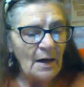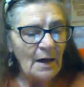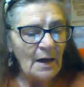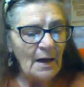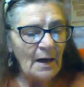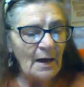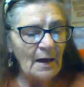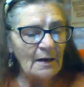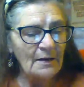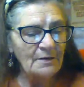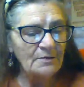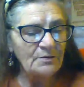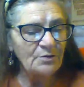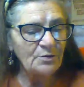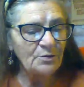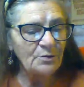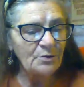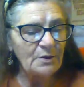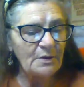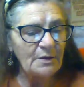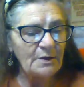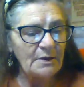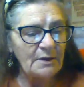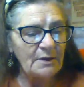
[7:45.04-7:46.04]
I
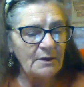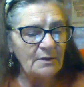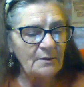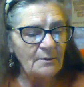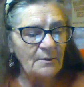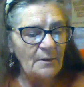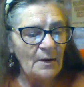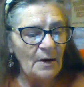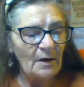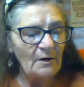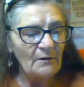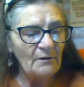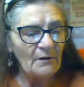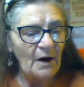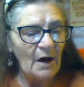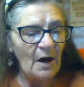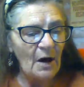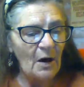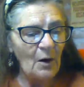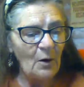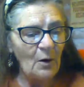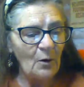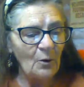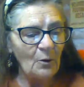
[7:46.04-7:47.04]
dream of a
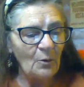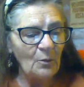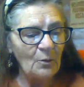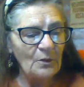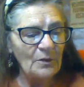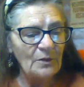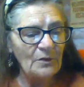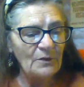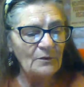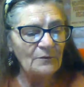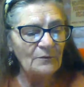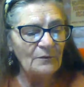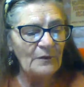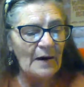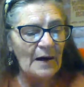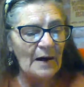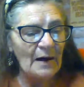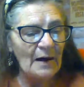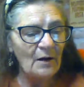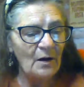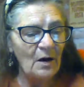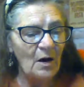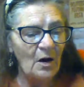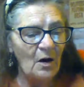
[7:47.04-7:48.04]
home with a
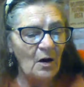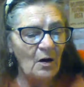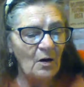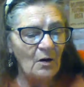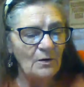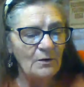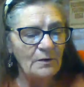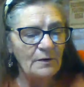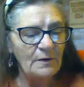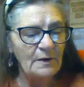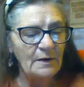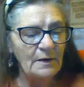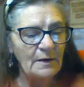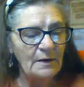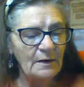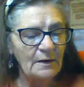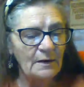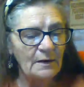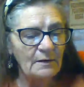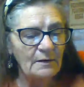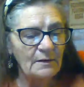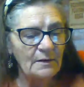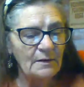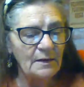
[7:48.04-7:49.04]
fire hearth in it,